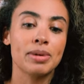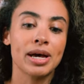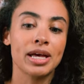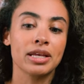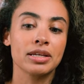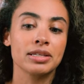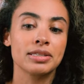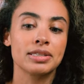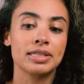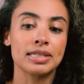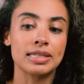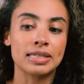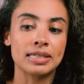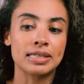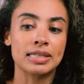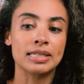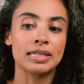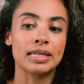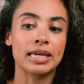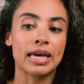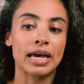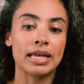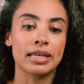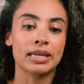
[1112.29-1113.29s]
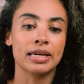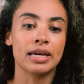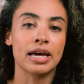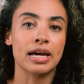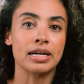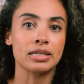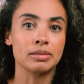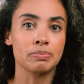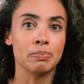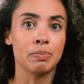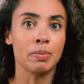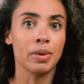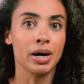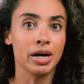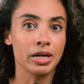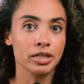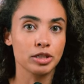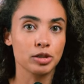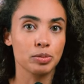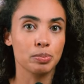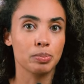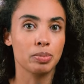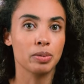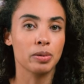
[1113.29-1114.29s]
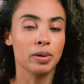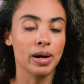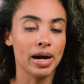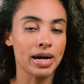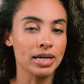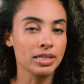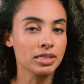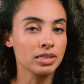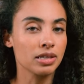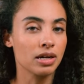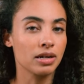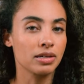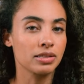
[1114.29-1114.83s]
Balance isn't getting as much press